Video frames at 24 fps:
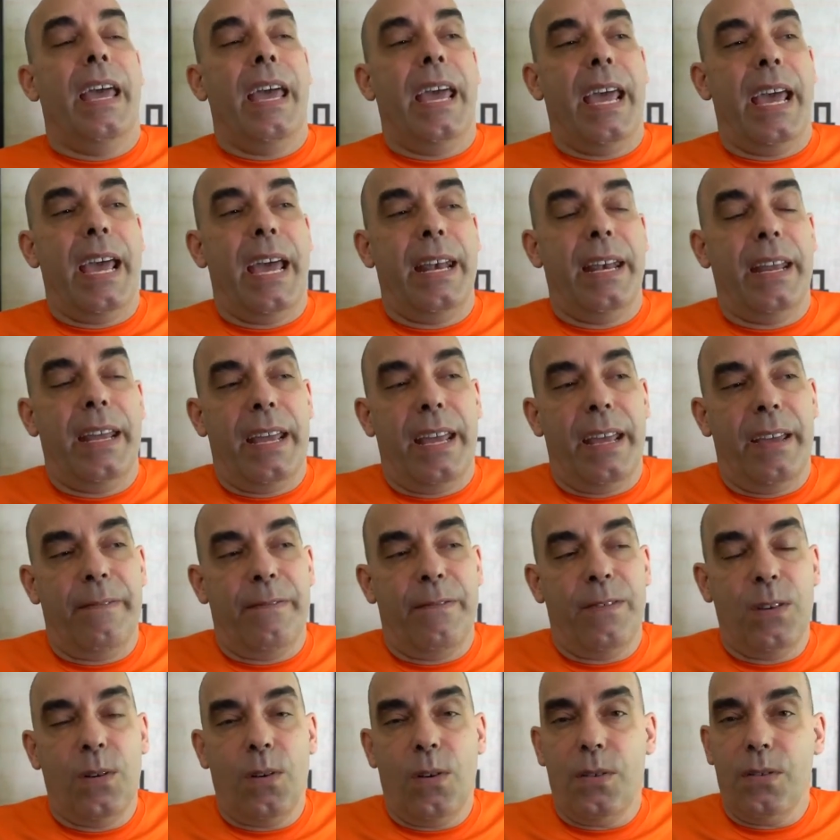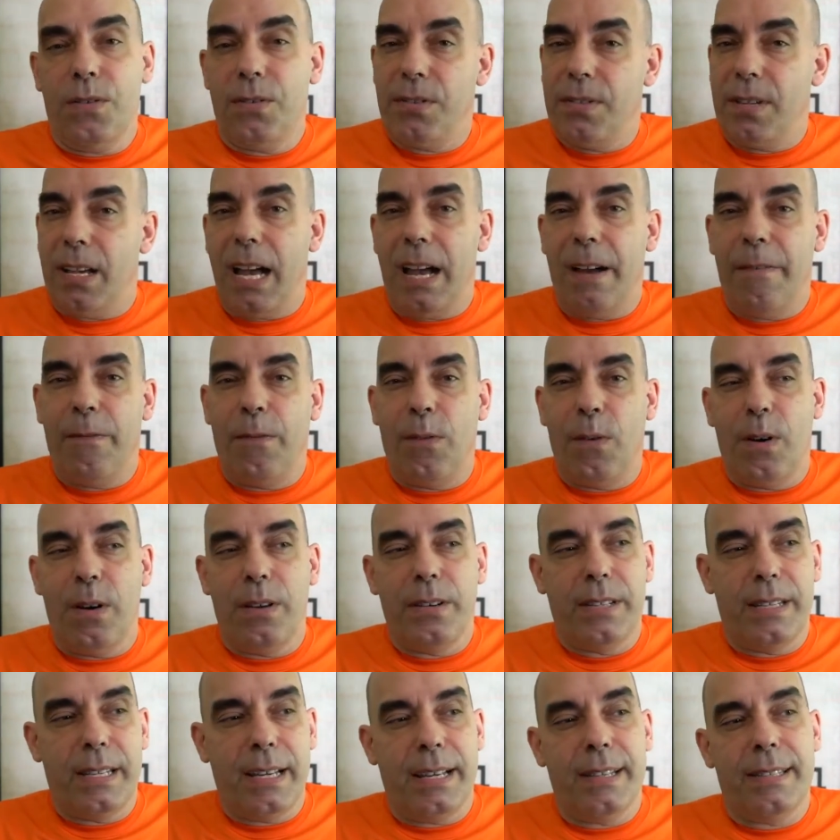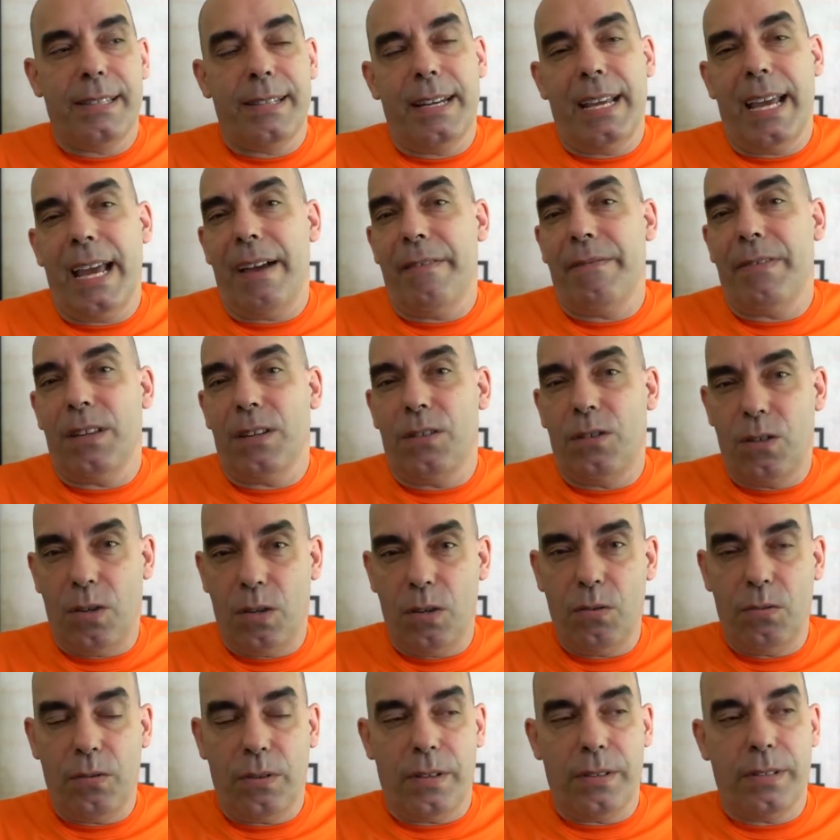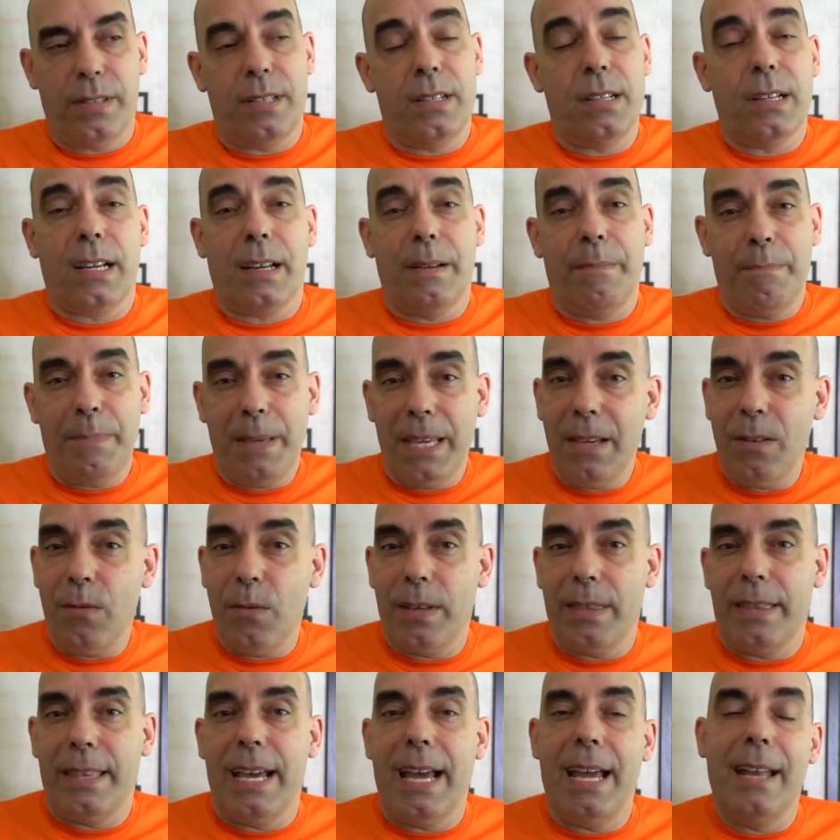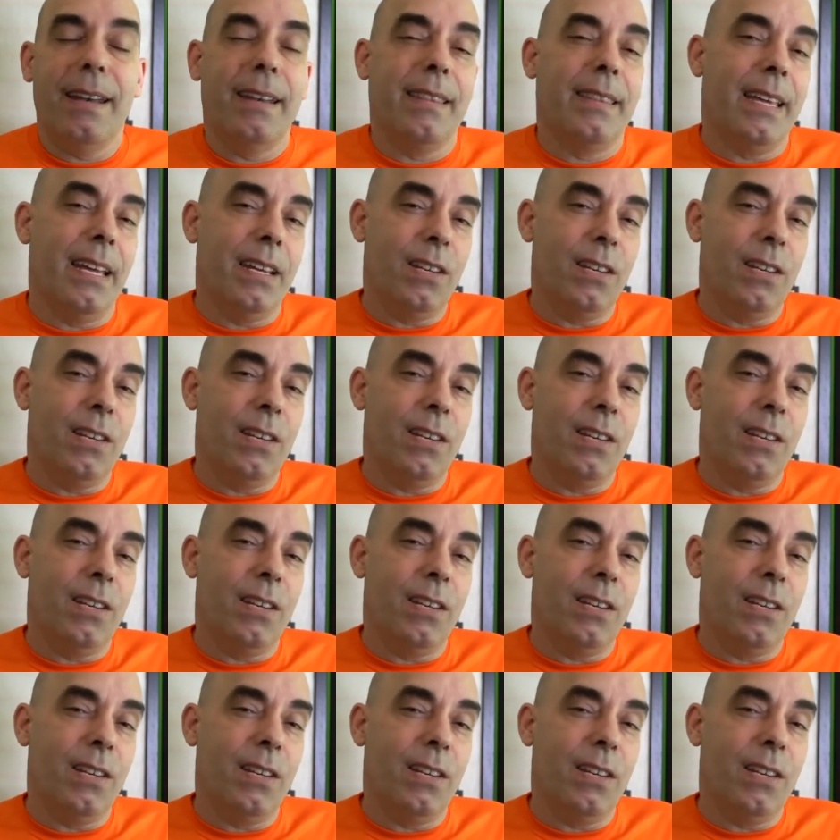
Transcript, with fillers: And if your software doesn't have the tools to compete with that,